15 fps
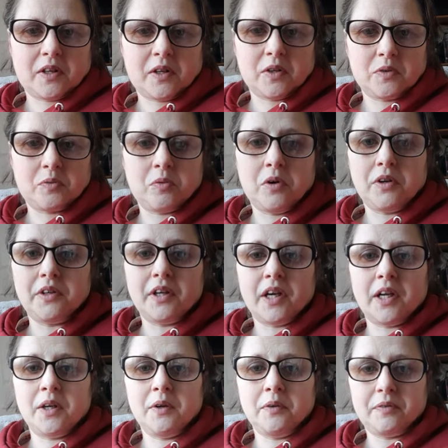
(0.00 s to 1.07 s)
because one,
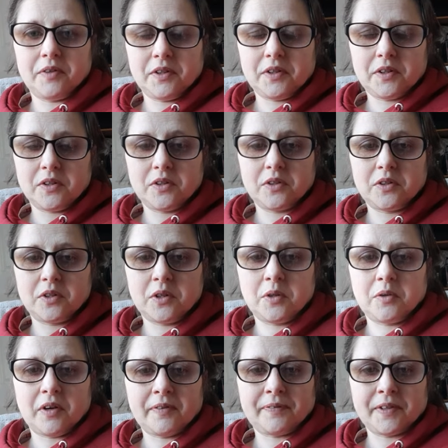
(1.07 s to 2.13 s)
I love it.
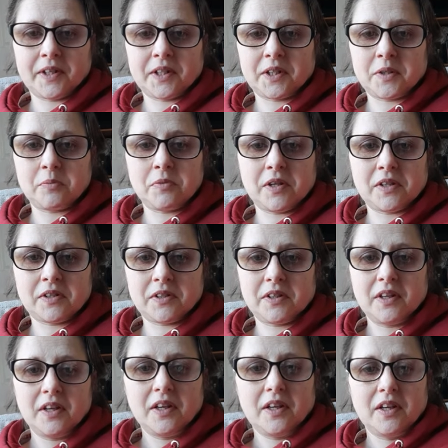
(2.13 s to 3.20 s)
Two, I think it's
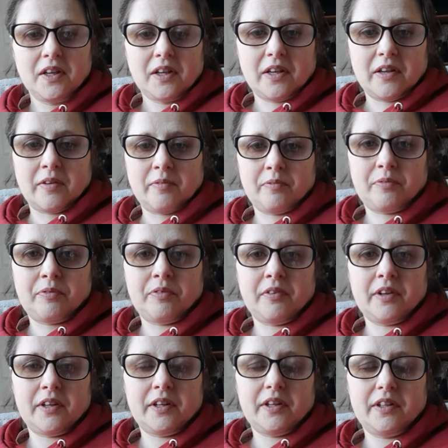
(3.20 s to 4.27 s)
amazing. And
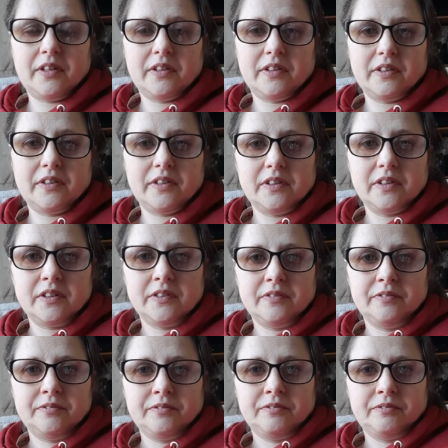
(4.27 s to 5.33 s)
three,
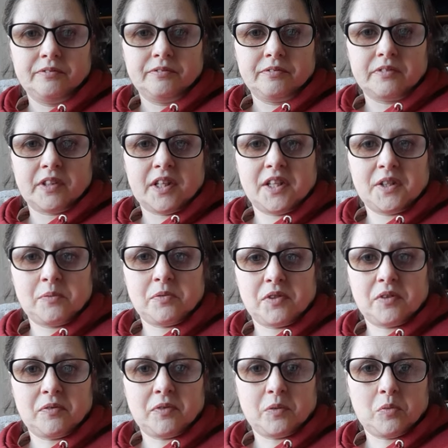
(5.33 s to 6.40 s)
gives me
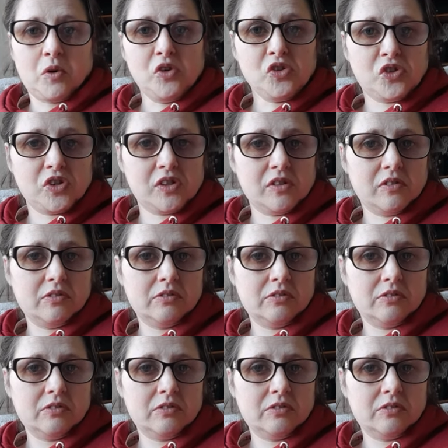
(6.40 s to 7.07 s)
something to watch.